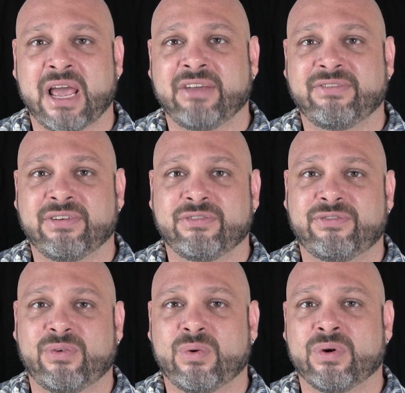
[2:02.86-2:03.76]
life
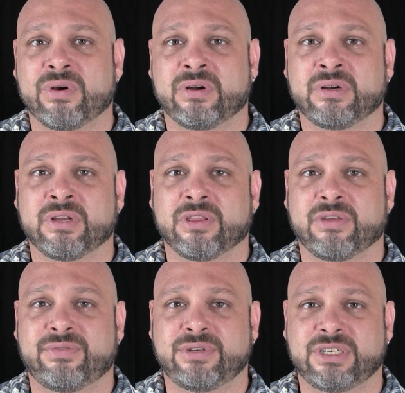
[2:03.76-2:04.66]
for
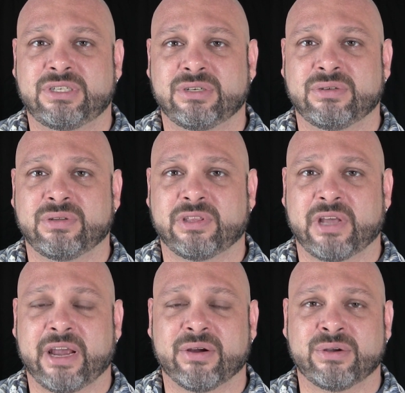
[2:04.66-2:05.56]
the Fujitsu,
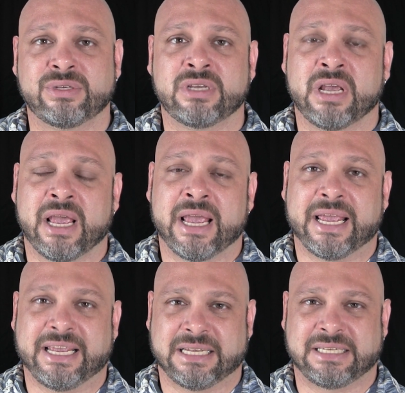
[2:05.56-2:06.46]
the Arrows,
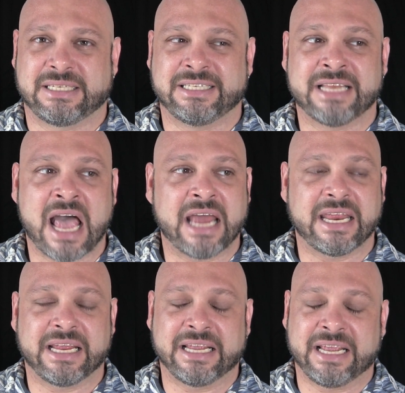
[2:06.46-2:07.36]
is
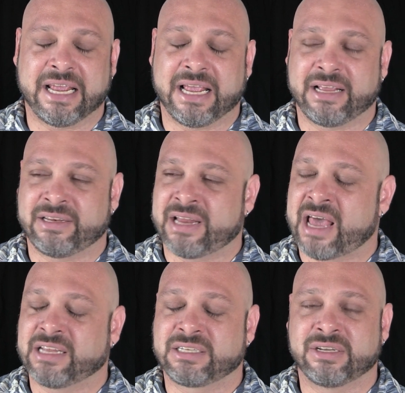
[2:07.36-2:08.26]
not
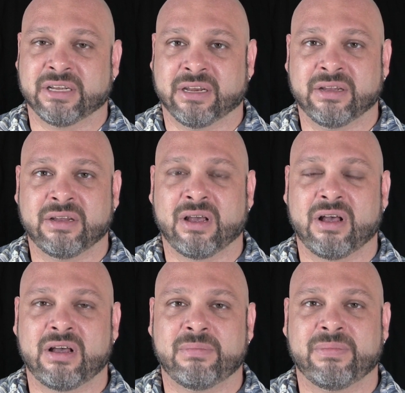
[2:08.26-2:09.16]
as good.
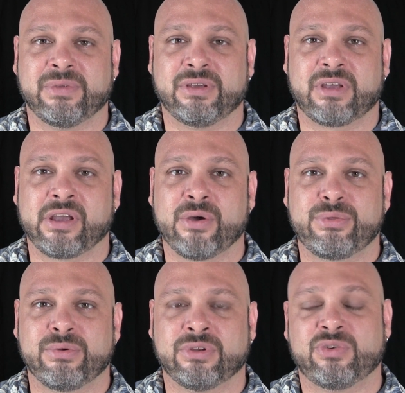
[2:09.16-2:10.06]
You can go
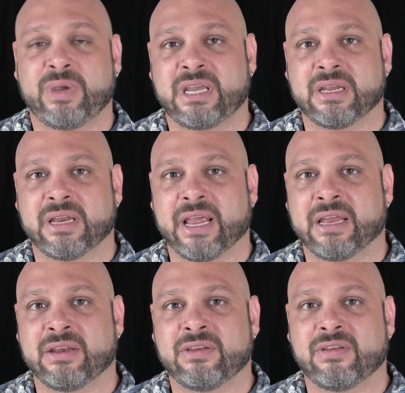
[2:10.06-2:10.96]
through and tweak it,
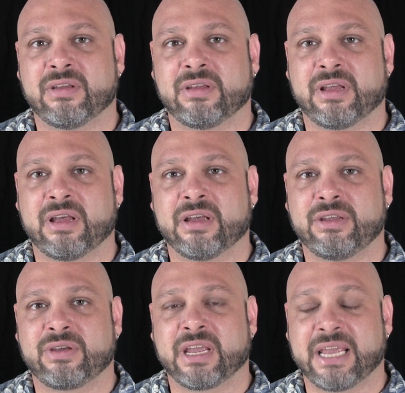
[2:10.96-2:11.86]
and
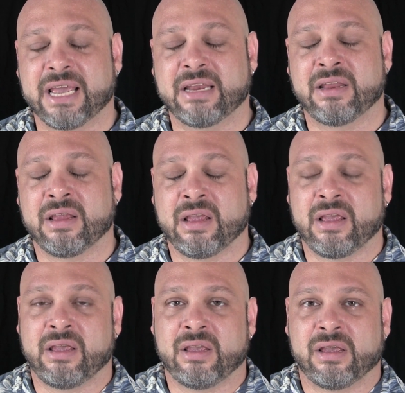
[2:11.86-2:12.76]
you can get
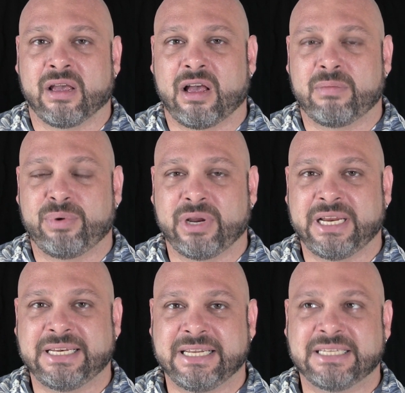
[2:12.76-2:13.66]
a
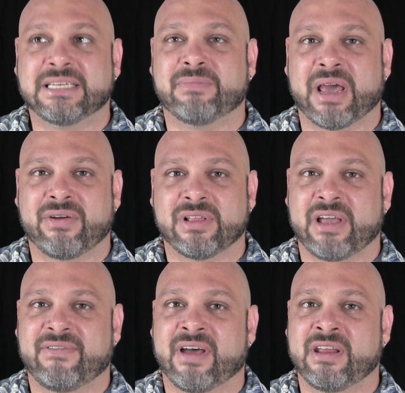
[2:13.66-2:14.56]
pretty decent battery
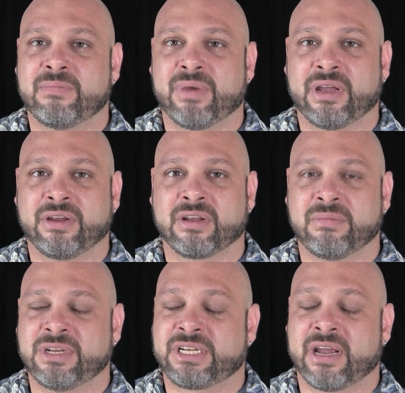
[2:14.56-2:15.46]
life on it, but you're
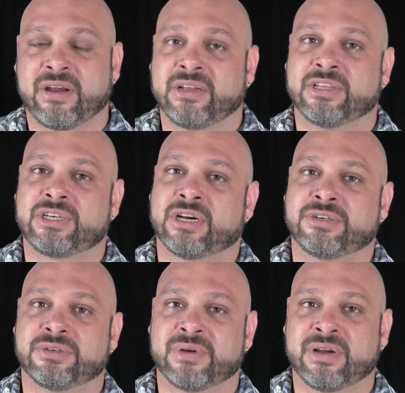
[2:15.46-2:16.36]
going to be carrying the
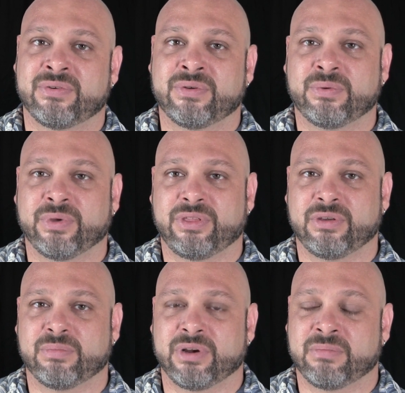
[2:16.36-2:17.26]
charger around with
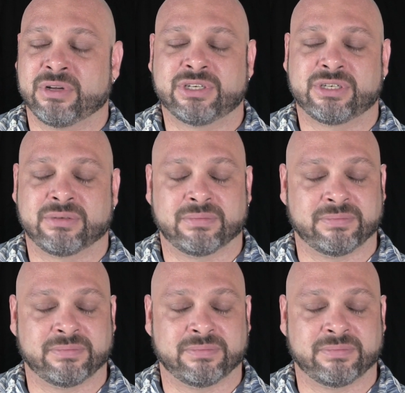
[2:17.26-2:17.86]
you pretty much